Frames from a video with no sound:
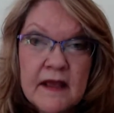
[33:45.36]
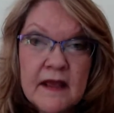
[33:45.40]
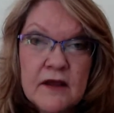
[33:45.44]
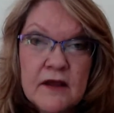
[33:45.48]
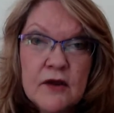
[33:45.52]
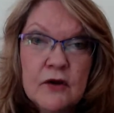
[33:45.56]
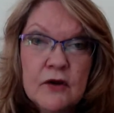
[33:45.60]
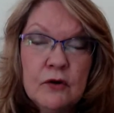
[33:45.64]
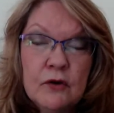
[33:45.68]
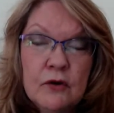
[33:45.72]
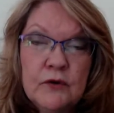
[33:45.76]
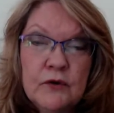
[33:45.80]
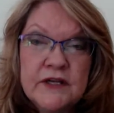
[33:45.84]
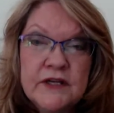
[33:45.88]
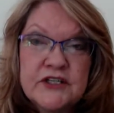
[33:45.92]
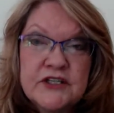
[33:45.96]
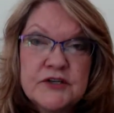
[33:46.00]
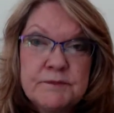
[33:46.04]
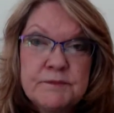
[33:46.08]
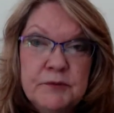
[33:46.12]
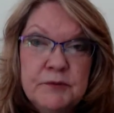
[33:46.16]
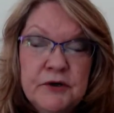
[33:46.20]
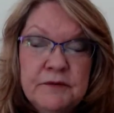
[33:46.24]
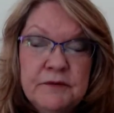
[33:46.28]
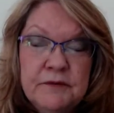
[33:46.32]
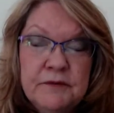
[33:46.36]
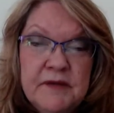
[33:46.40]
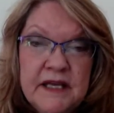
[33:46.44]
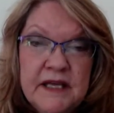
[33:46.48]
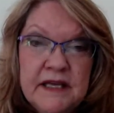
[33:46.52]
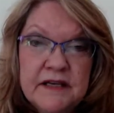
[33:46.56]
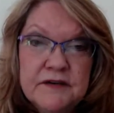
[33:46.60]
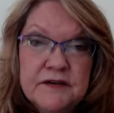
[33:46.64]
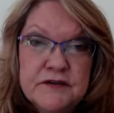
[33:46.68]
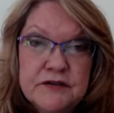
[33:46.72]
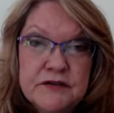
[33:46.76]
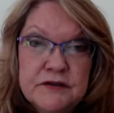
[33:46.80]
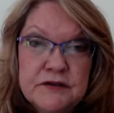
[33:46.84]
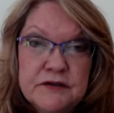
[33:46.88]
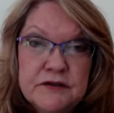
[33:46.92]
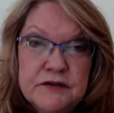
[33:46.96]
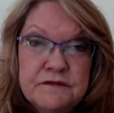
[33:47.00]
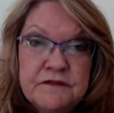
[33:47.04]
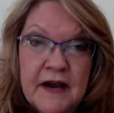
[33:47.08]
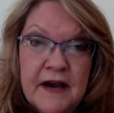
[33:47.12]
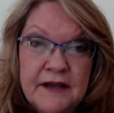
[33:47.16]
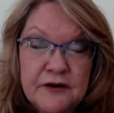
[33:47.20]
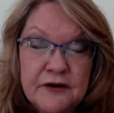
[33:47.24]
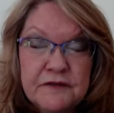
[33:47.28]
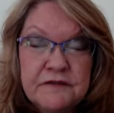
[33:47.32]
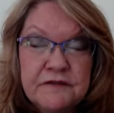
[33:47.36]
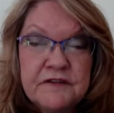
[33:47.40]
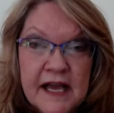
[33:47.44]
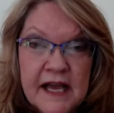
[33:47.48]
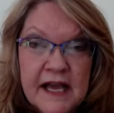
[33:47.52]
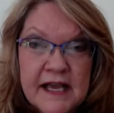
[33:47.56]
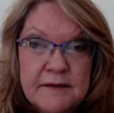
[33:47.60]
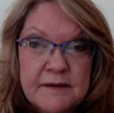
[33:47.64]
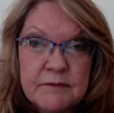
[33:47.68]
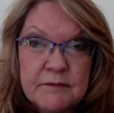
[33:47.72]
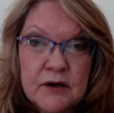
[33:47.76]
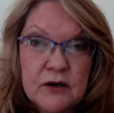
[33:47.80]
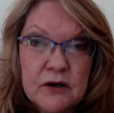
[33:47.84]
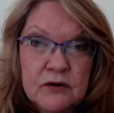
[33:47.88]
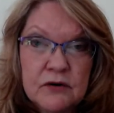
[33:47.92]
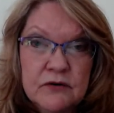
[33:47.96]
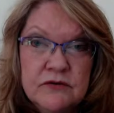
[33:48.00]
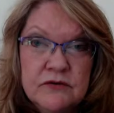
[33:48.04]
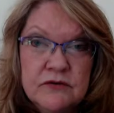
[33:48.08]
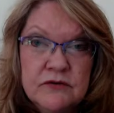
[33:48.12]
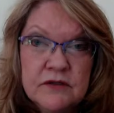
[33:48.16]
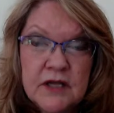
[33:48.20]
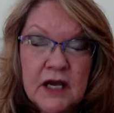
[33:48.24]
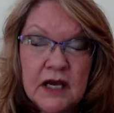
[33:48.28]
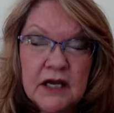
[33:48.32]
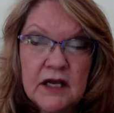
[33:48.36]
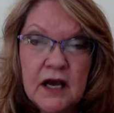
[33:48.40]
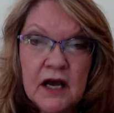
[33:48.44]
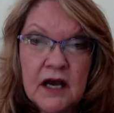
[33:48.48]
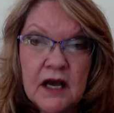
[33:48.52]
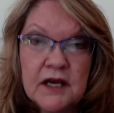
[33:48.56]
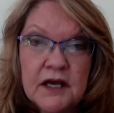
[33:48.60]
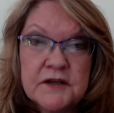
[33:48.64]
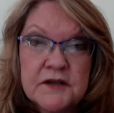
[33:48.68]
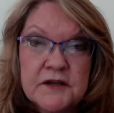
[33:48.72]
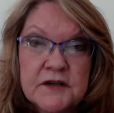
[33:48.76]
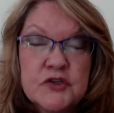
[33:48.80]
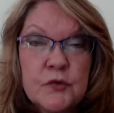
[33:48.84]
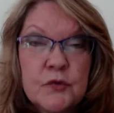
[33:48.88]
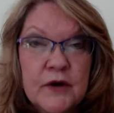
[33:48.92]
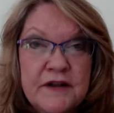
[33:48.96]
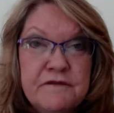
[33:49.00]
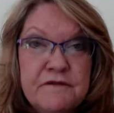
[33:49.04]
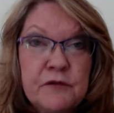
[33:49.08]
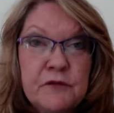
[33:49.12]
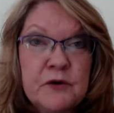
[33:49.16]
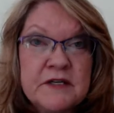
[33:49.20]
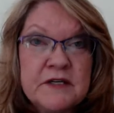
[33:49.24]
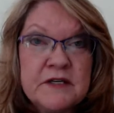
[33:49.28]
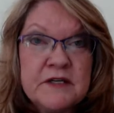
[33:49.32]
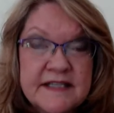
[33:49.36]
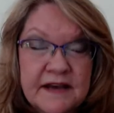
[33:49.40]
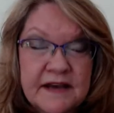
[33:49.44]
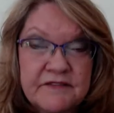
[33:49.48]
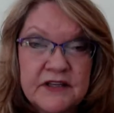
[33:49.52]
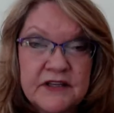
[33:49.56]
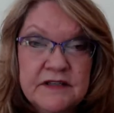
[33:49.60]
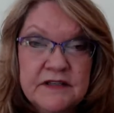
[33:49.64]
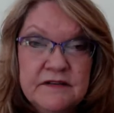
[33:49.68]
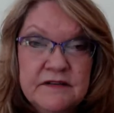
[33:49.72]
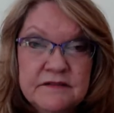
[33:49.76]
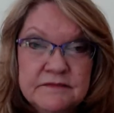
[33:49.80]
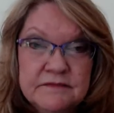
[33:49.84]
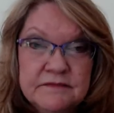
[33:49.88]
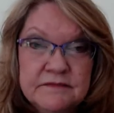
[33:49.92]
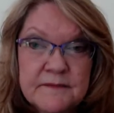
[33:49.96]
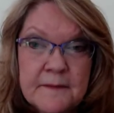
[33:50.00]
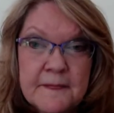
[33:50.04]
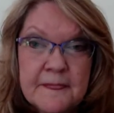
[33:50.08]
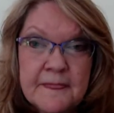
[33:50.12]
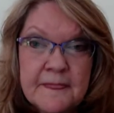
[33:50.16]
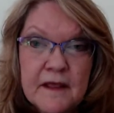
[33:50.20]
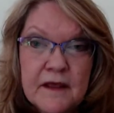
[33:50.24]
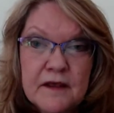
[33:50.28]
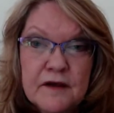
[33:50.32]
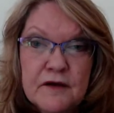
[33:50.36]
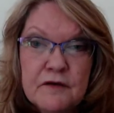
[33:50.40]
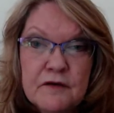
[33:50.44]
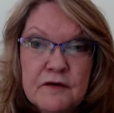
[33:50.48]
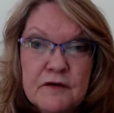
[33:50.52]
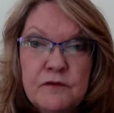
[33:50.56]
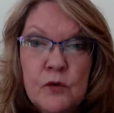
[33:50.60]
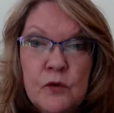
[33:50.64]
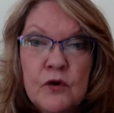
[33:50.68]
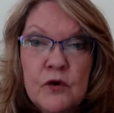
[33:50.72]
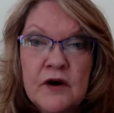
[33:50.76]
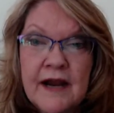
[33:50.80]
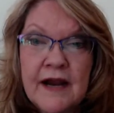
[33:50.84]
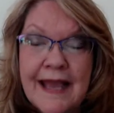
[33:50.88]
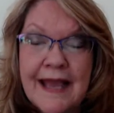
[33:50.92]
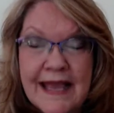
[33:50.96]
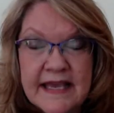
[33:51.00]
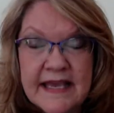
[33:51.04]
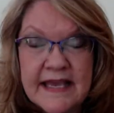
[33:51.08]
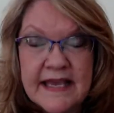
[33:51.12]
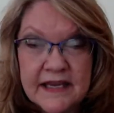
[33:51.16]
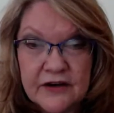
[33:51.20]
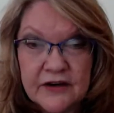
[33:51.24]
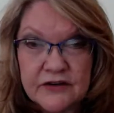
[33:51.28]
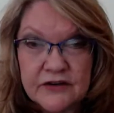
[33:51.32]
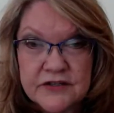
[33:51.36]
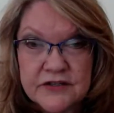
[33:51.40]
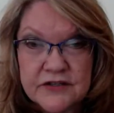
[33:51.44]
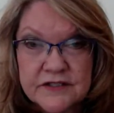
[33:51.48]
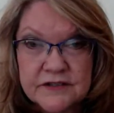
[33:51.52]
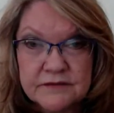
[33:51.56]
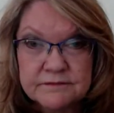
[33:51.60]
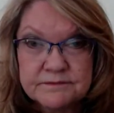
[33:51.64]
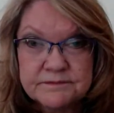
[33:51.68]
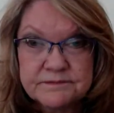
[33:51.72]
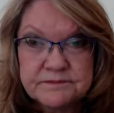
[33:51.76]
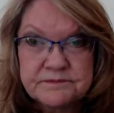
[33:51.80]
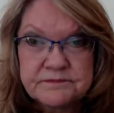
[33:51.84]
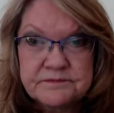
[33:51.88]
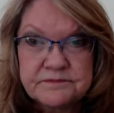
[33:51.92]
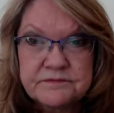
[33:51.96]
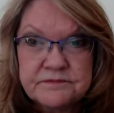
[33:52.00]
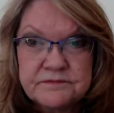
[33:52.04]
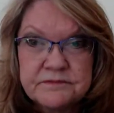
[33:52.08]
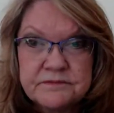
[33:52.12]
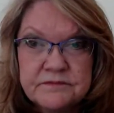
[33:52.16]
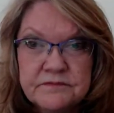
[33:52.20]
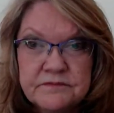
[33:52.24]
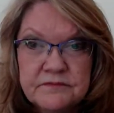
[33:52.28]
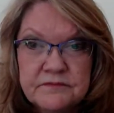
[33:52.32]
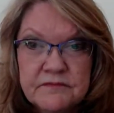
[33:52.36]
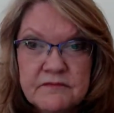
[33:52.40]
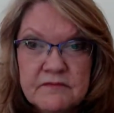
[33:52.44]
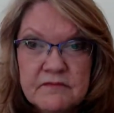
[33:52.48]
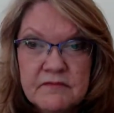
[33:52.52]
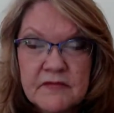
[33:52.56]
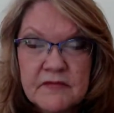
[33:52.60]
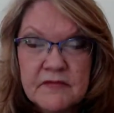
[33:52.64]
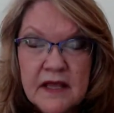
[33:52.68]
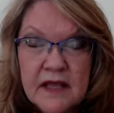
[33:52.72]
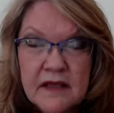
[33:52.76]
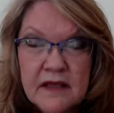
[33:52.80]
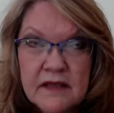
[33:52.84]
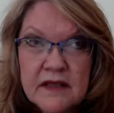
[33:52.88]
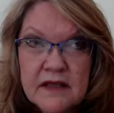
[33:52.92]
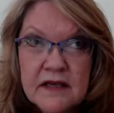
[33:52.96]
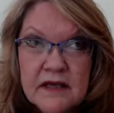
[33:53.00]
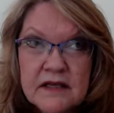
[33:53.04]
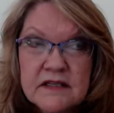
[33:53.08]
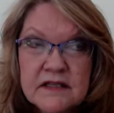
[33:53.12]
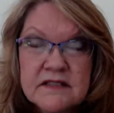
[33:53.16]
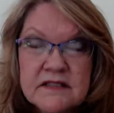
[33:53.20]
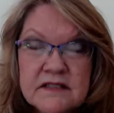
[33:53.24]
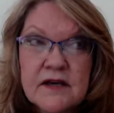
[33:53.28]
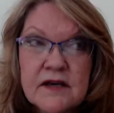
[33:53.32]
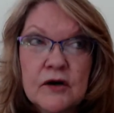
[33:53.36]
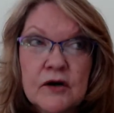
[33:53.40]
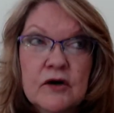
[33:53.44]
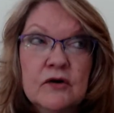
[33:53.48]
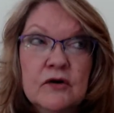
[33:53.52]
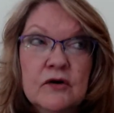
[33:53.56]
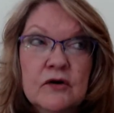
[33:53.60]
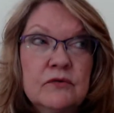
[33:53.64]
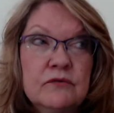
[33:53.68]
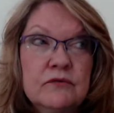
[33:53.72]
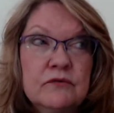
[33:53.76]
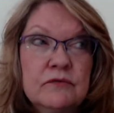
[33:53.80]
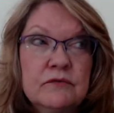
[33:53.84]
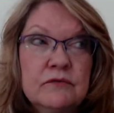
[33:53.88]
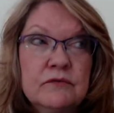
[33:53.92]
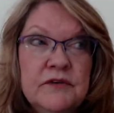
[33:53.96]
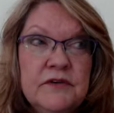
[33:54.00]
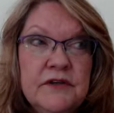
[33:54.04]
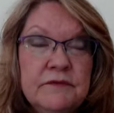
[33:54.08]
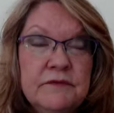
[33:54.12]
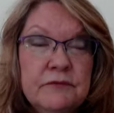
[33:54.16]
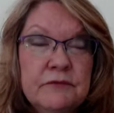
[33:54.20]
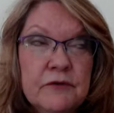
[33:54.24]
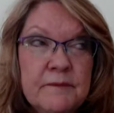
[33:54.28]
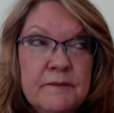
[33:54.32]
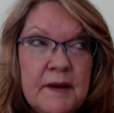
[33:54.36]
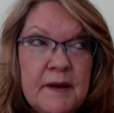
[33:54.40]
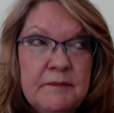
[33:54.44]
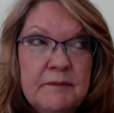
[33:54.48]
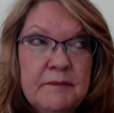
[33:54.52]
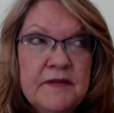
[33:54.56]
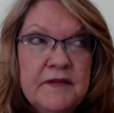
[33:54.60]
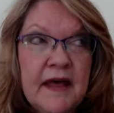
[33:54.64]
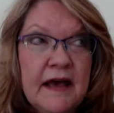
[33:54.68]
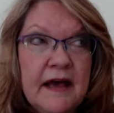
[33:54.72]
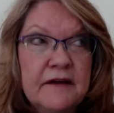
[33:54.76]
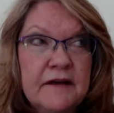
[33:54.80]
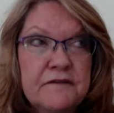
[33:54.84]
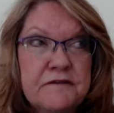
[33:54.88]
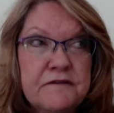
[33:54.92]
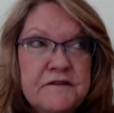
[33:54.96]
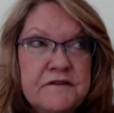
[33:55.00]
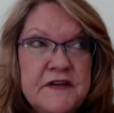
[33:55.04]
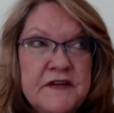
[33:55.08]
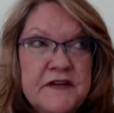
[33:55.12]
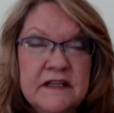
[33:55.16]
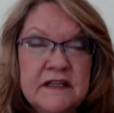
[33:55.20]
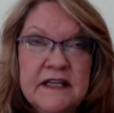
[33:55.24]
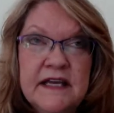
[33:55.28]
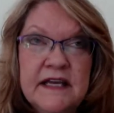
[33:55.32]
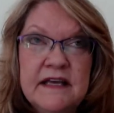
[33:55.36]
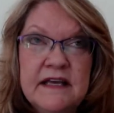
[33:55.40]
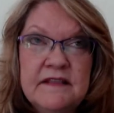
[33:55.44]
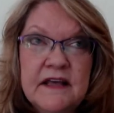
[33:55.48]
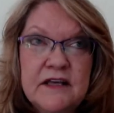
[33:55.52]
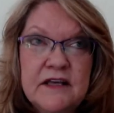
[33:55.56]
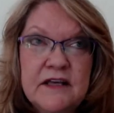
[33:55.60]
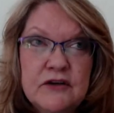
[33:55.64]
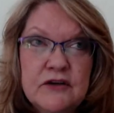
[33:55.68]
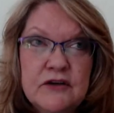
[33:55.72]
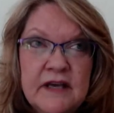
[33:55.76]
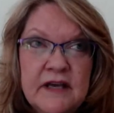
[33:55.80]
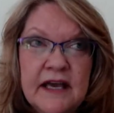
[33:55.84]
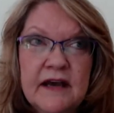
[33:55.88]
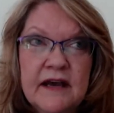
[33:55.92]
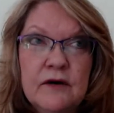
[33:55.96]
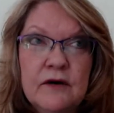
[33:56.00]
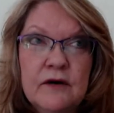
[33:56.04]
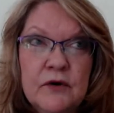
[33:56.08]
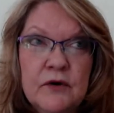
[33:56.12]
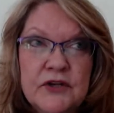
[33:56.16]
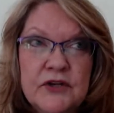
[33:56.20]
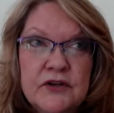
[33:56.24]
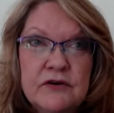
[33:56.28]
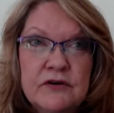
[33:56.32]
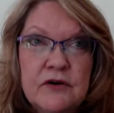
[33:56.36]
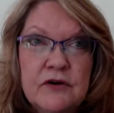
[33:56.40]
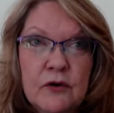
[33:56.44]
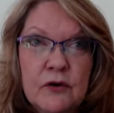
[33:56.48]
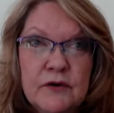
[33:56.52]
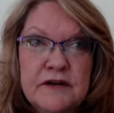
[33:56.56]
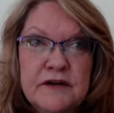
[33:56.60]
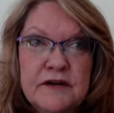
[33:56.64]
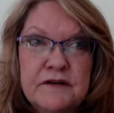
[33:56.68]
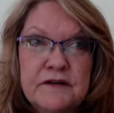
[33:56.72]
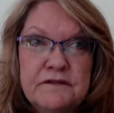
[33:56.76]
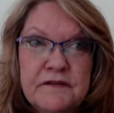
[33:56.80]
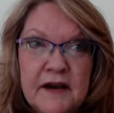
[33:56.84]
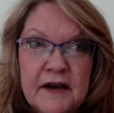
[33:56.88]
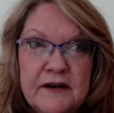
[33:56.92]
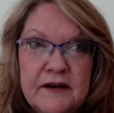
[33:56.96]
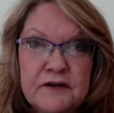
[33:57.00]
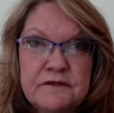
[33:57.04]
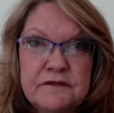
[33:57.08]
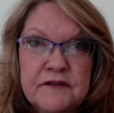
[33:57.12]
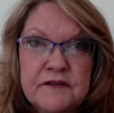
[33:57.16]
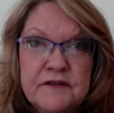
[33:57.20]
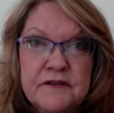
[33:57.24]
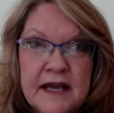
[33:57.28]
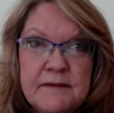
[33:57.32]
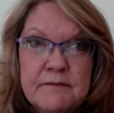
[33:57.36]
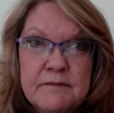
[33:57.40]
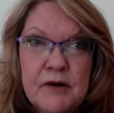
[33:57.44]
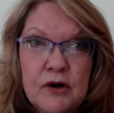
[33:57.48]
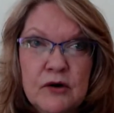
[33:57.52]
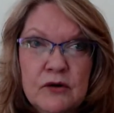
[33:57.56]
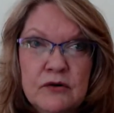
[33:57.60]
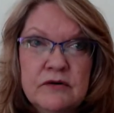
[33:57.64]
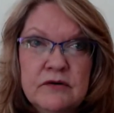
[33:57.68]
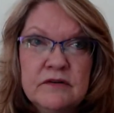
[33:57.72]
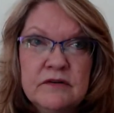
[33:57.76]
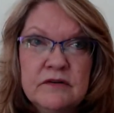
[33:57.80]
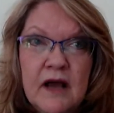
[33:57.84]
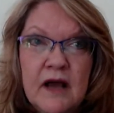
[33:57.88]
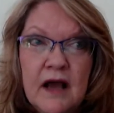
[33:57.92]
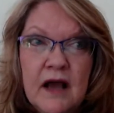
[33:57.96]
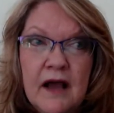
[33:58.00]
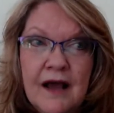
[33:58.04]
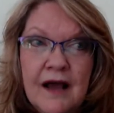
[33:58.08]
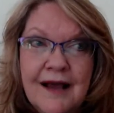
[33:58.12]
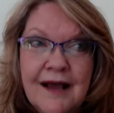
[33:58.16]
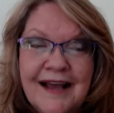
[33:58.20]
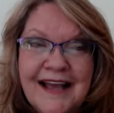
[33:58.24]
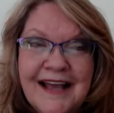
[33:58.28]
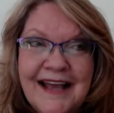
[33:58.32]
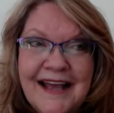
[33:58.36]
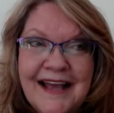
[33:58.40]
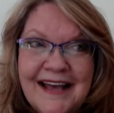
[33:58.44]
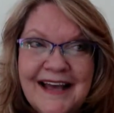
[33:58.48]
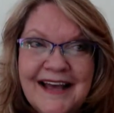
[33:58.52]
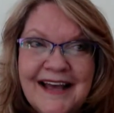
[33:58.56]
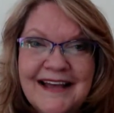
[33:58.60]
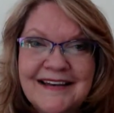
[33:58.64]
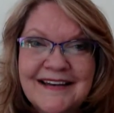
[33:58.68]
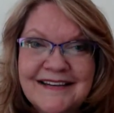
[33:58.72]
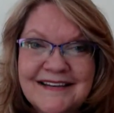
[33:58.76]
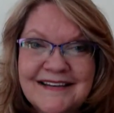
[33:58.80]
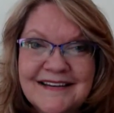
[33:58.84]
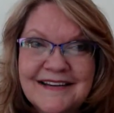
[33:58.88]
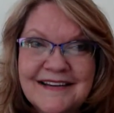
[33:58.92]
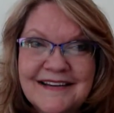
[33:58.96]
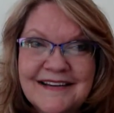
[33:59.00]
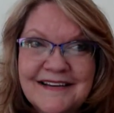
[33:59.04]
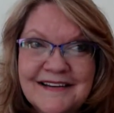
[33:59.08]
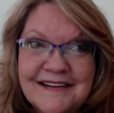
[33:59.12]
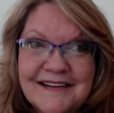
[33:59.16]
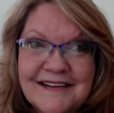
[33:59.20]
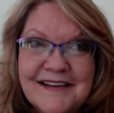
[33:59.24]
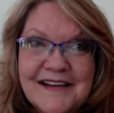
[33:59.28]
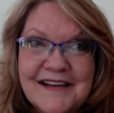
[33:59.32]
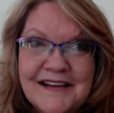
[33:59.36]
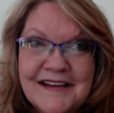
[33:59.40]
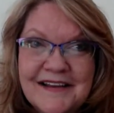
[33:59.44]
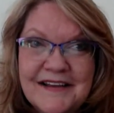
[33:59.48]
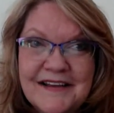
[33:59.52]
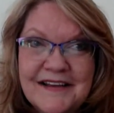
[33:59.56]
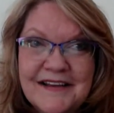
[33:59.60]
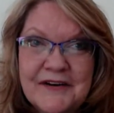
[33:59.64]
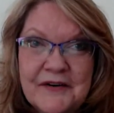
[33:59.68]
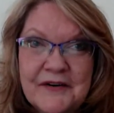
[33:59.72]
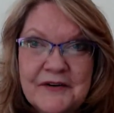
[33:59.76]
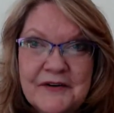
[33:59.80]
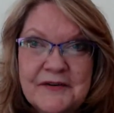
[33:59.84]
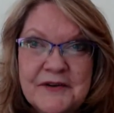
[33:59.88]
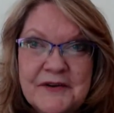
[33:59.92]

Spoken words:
which put me into fight or flight mode 24/7 for 8 years. So remember that feeling that you get when you go into fight or flight mode, and you know